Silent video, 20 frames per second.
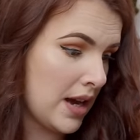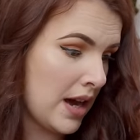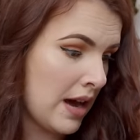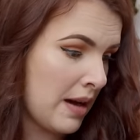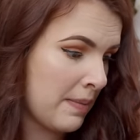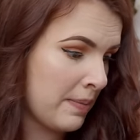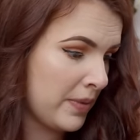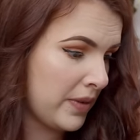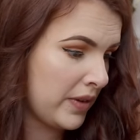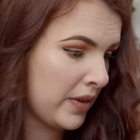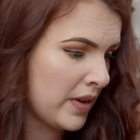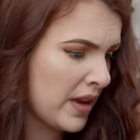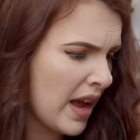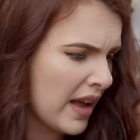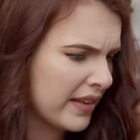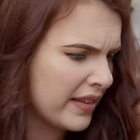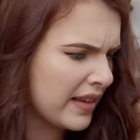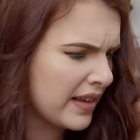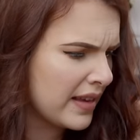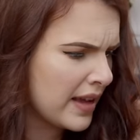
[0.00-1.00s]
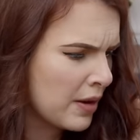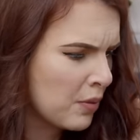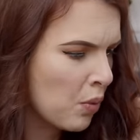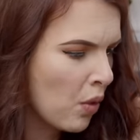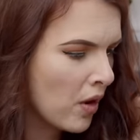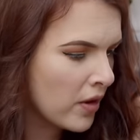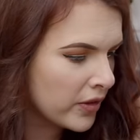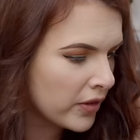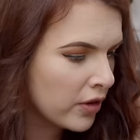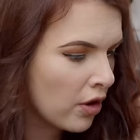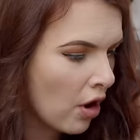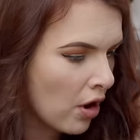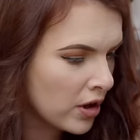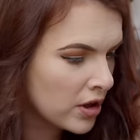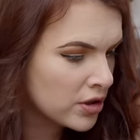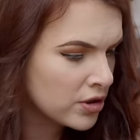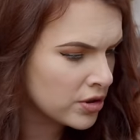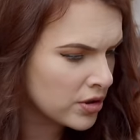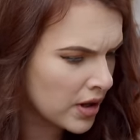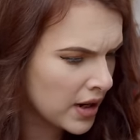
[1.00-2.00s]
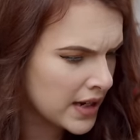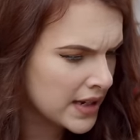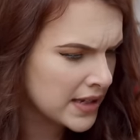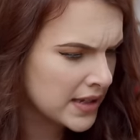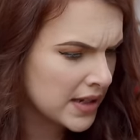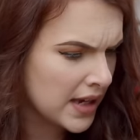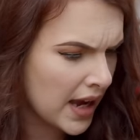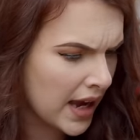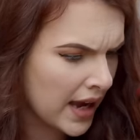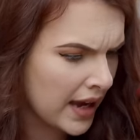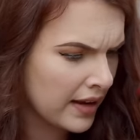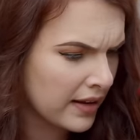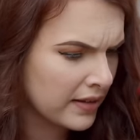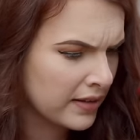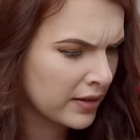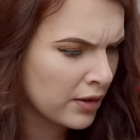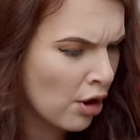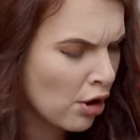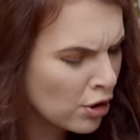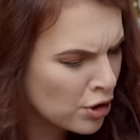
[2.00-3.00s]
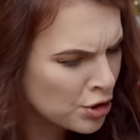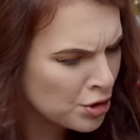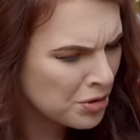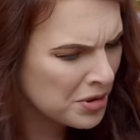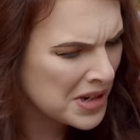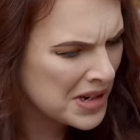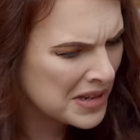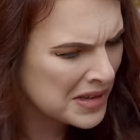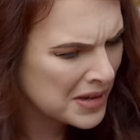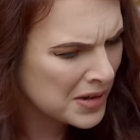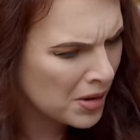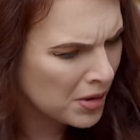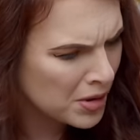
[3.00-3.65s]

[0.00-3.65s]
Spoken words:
So yes, it was cockatrice eggs. Cockatrice?